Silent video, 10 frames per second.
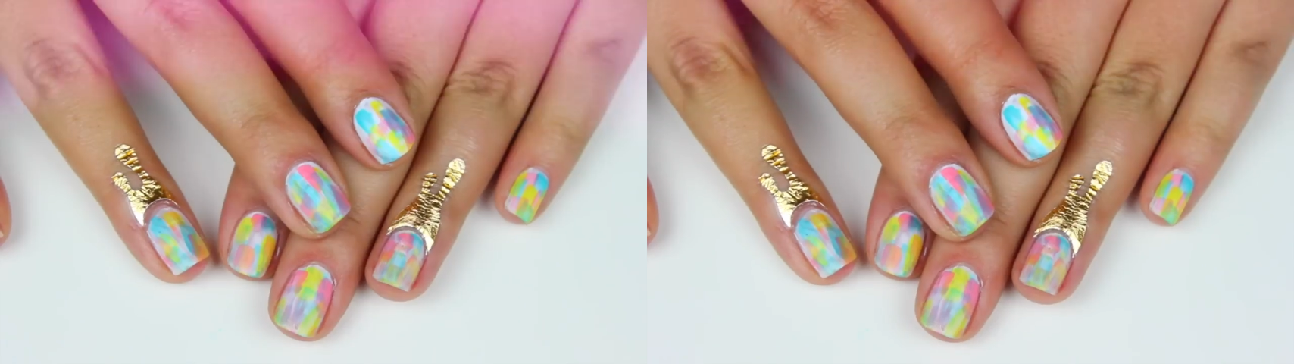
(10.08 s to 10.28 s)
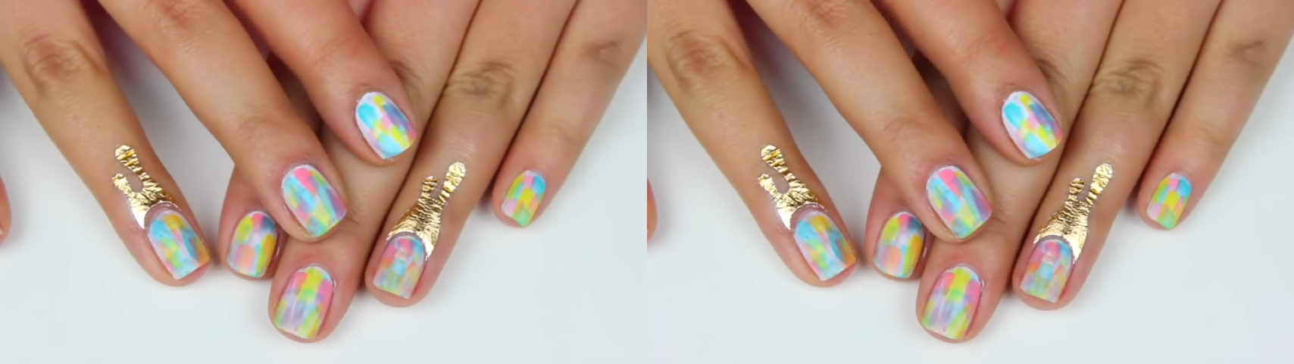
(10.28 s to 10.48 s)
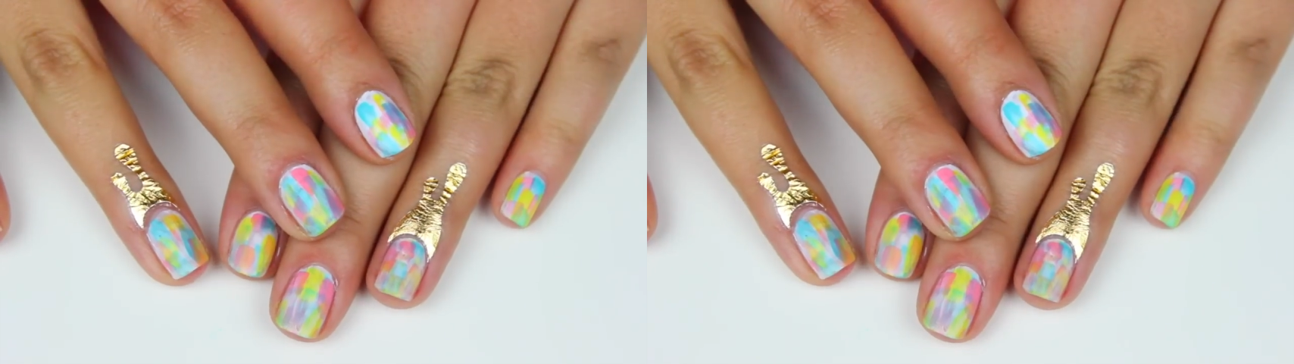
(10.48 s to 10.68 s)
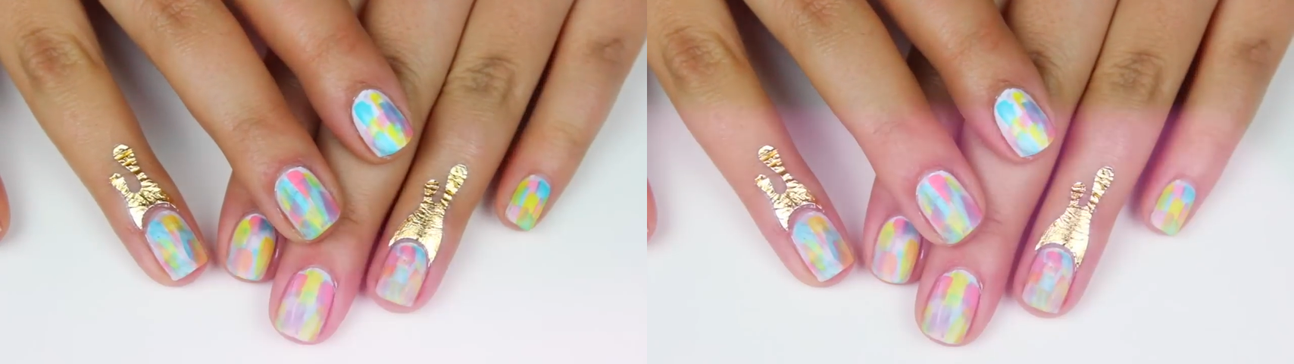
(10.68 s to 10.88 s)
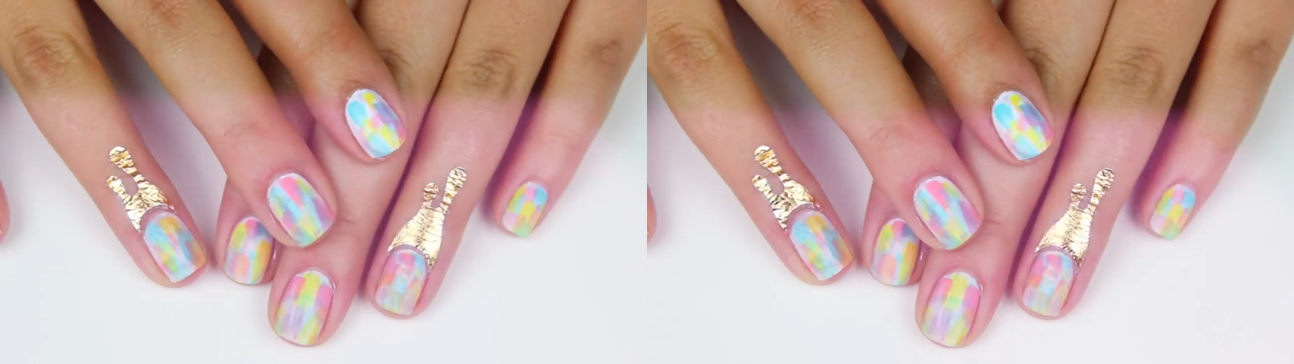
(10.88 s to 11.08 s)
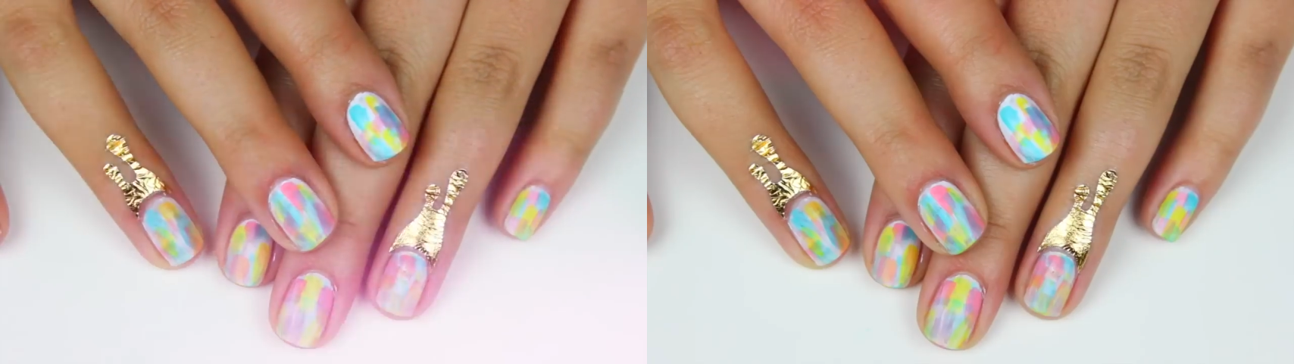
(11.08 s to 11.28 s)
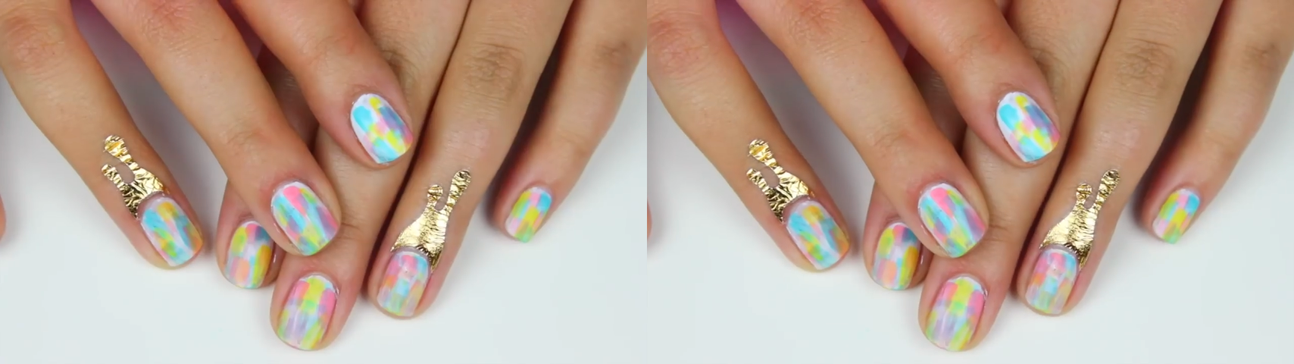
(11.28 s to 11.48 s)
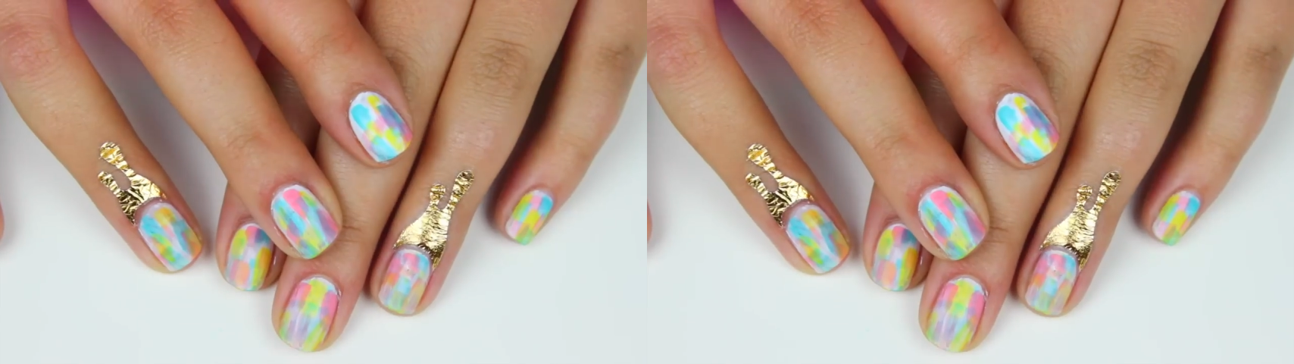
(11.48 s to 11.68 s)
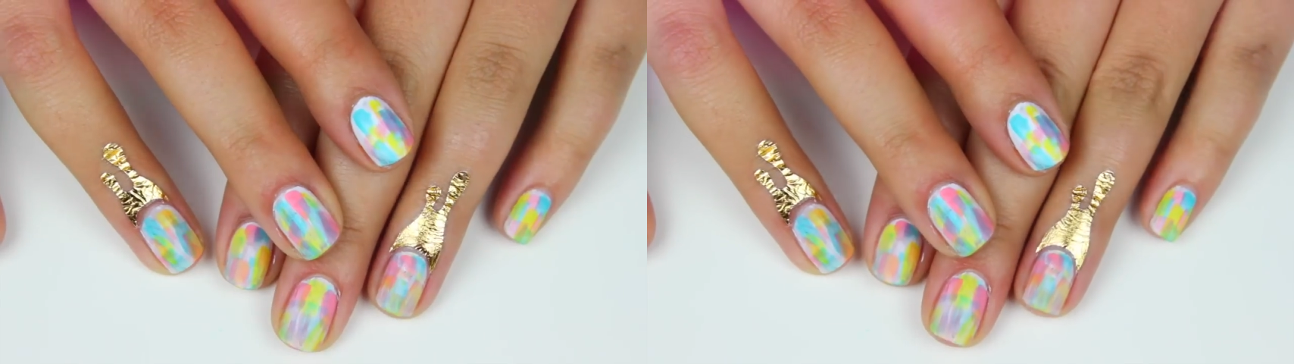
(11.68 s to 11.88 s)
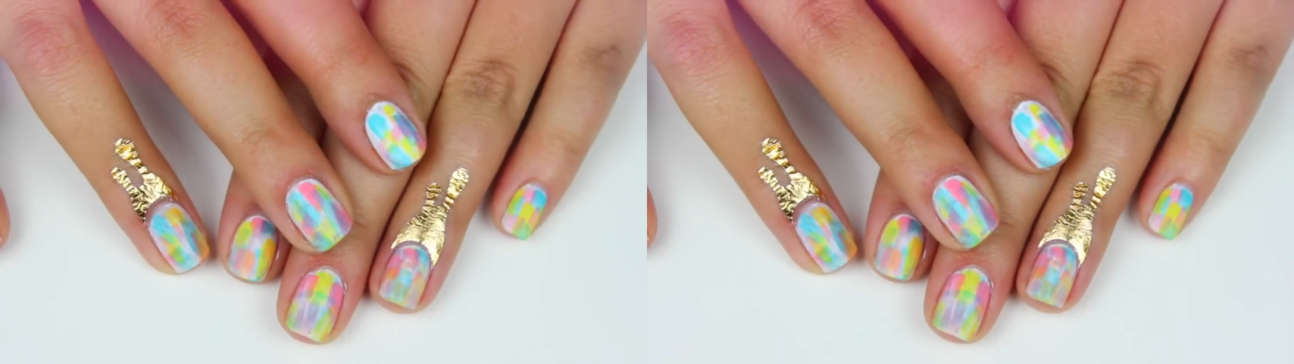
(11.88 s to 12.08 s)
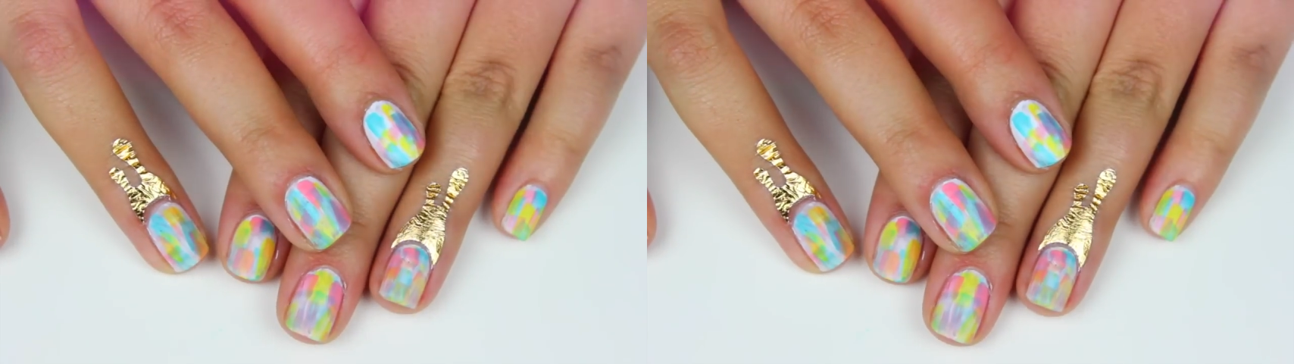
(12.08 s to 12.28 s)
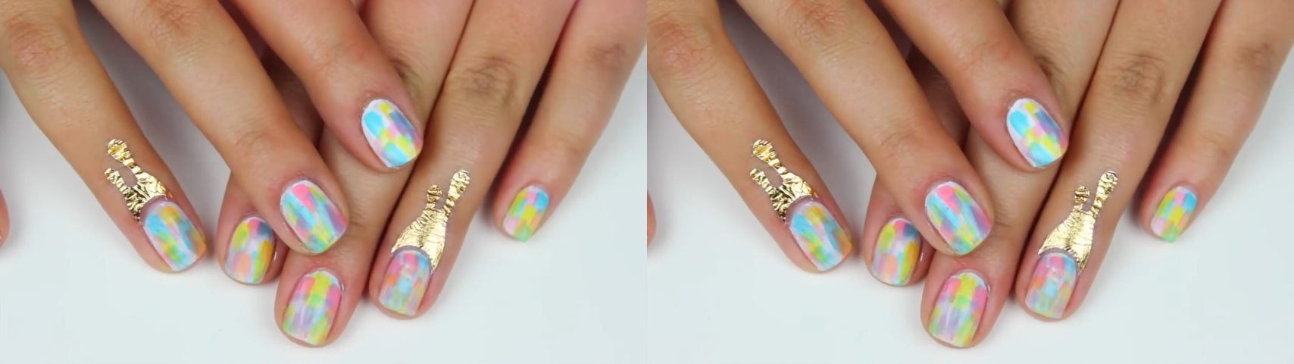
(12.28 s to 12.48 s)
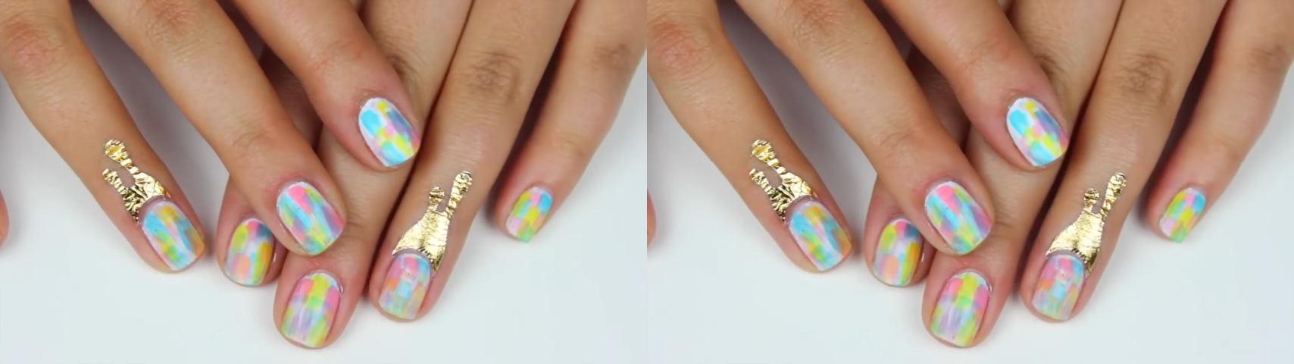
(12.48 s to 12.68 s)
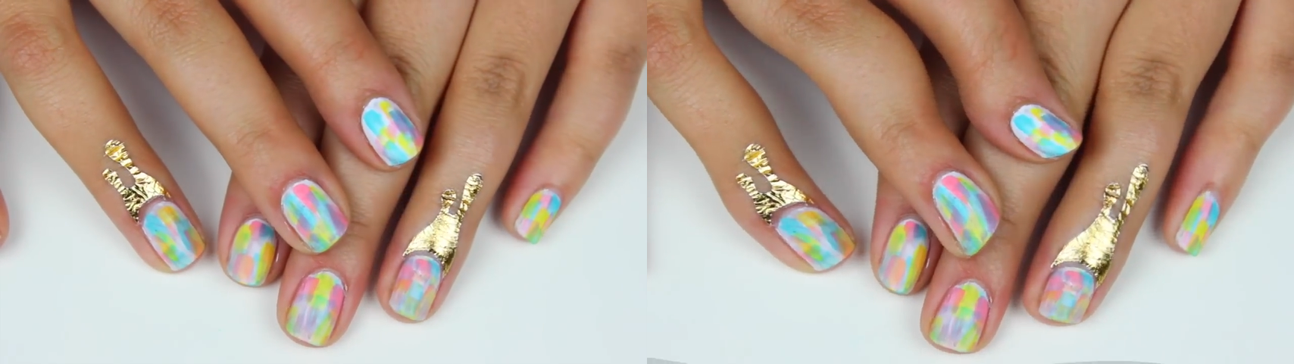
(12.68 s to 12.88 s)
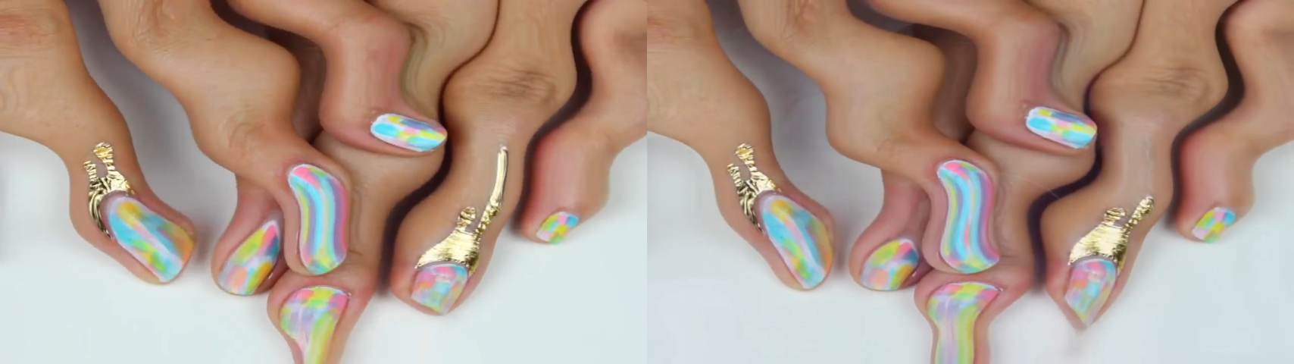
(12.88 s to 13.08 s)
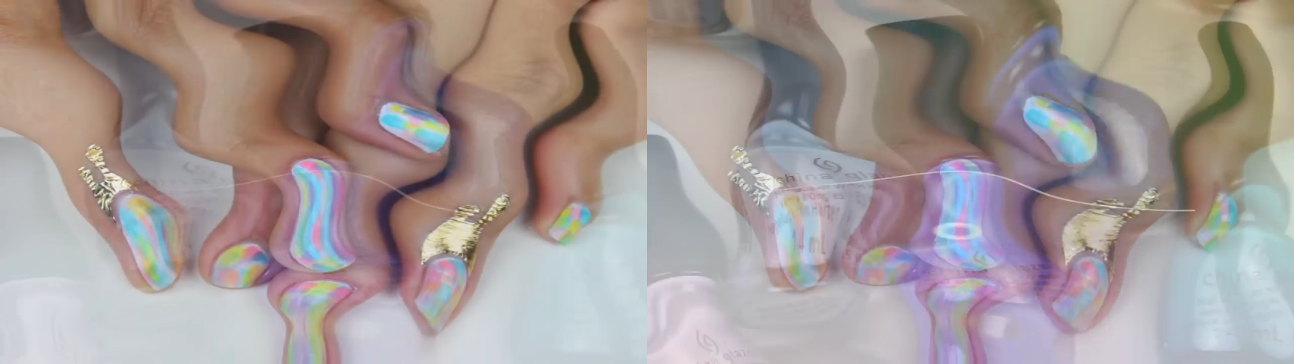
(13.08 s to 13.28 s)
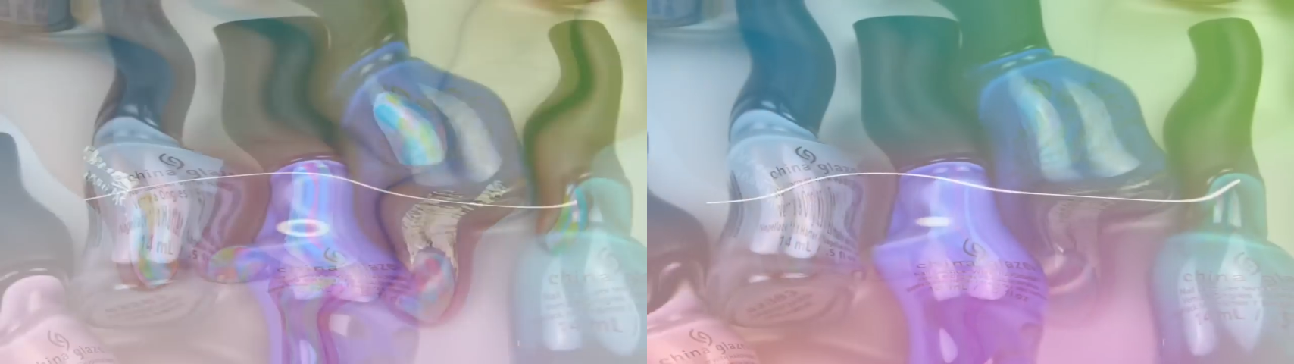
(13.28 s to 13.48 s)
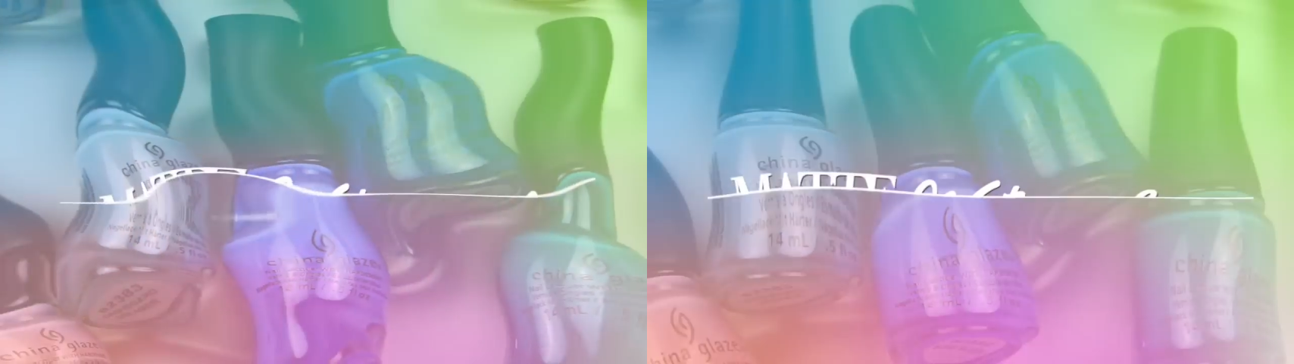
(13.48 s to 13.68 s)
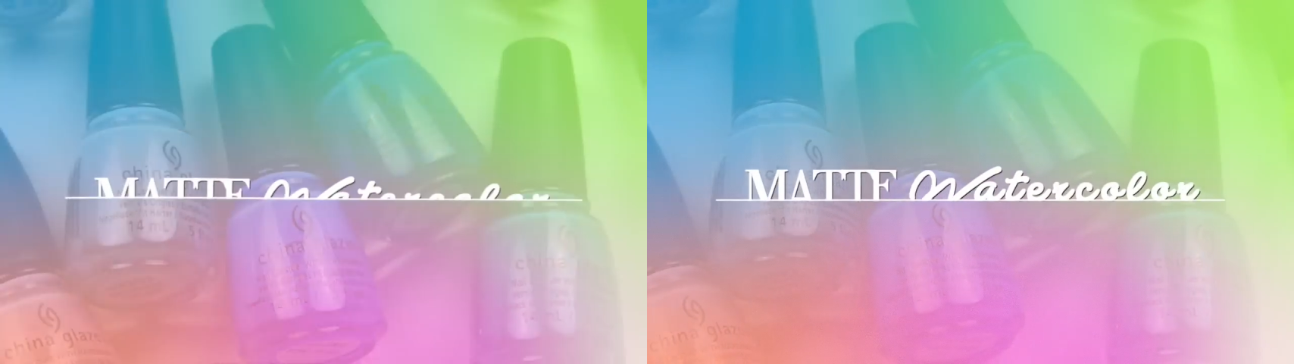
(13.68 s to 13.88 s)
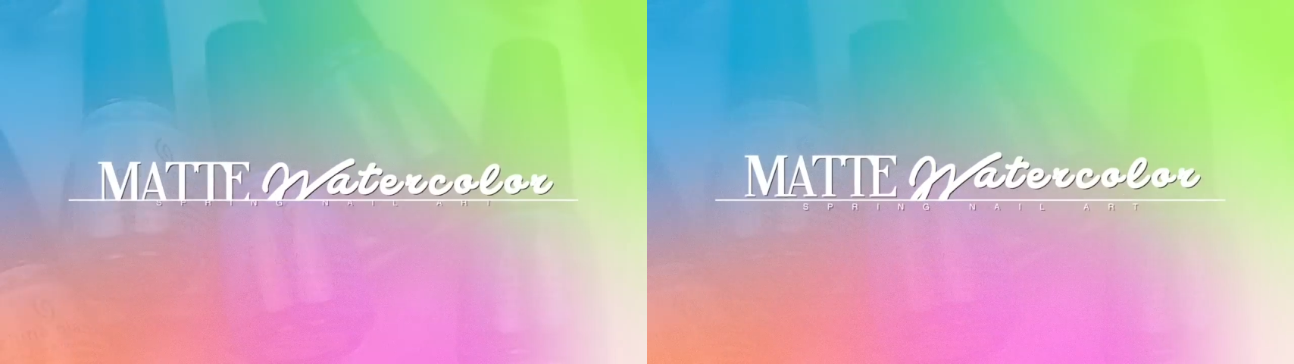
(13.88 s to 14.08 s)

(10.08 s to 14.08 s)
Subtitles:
[unreadable: no face in view]